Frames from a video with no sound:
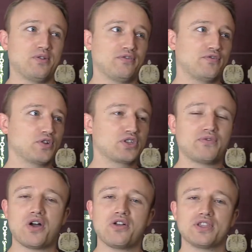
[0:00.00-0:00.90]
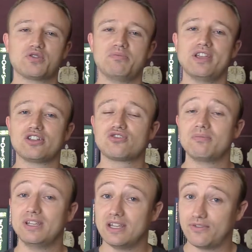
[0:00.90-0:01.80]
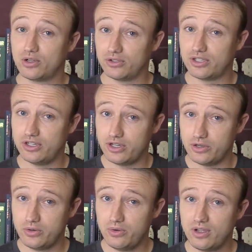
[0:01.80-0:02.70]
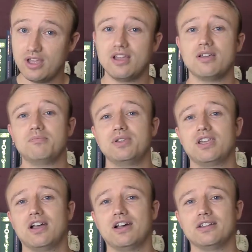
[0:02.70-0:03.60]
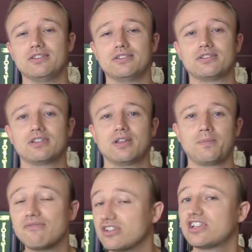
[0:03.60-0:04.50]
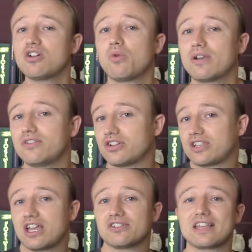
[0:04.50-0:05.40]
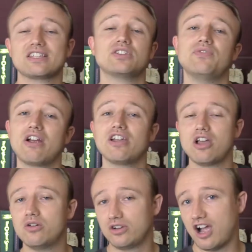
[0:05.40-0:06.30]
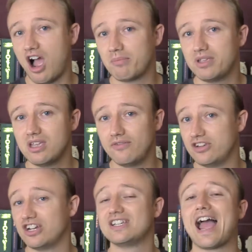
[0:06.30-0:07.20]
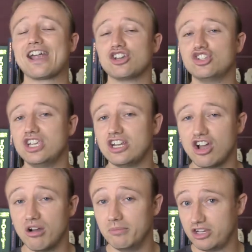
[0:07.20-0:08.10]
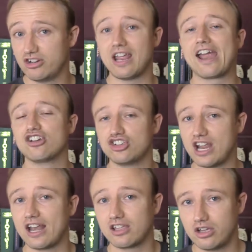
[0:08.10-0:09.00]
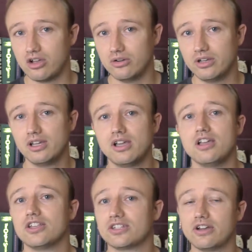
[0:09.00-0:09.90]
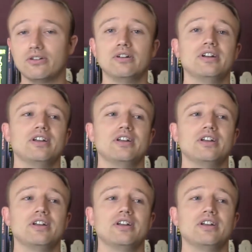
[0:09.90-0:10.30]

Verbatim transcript: first of all, this would be extremely difficult to do because every single one of your cells has its very own copy of your entire genome, your entire genetic code. So